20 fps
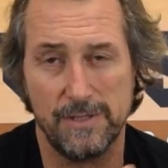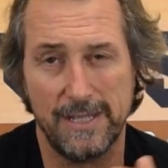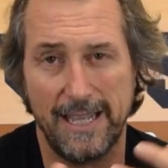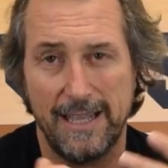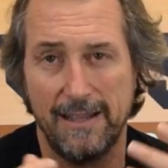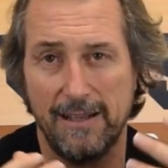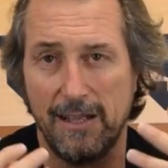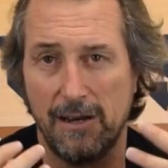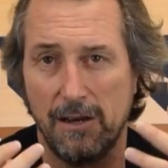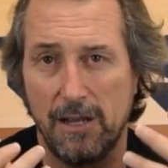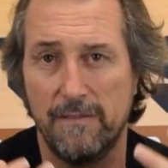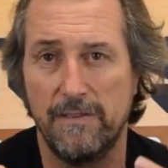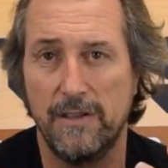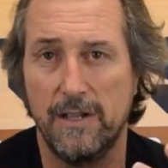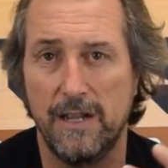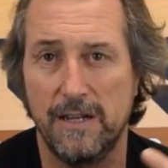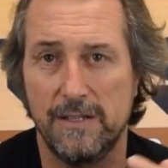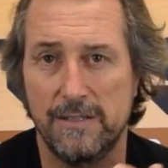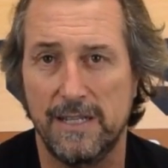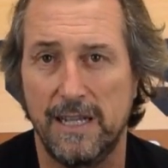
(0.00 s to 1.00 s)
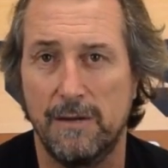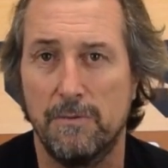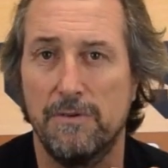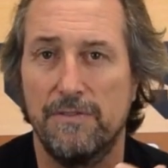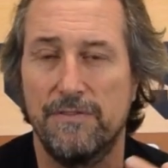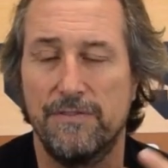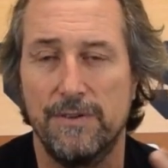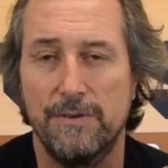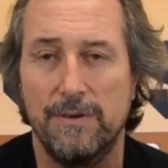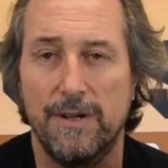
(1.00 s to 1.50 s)
Now, a lot of you are going to say, well,
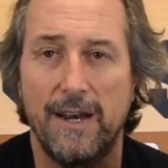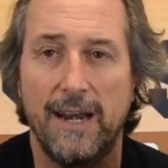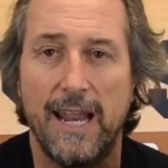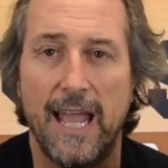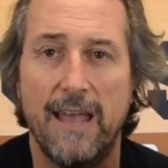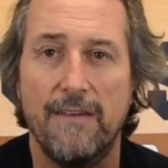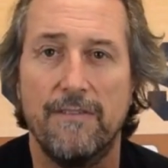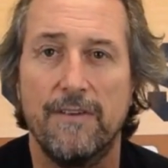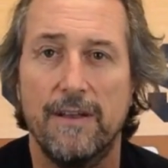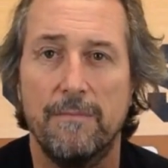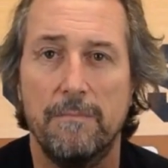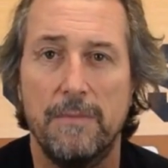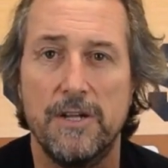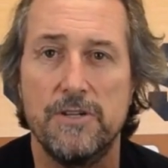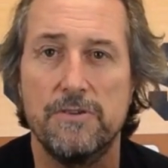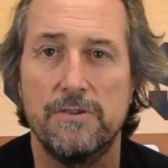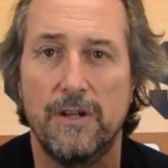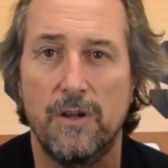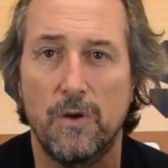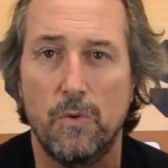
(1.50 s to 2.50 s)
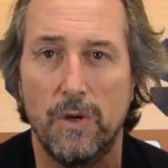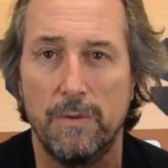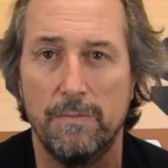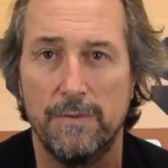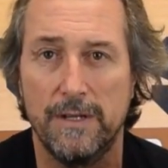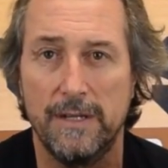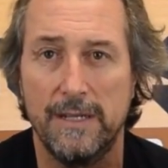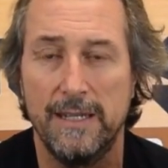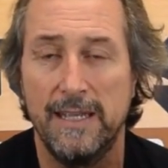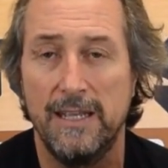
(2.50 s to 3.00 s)
Phil, I don't have a measuring
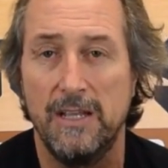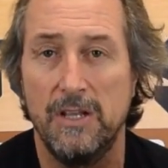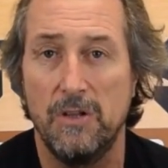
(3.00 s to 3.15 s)
equipment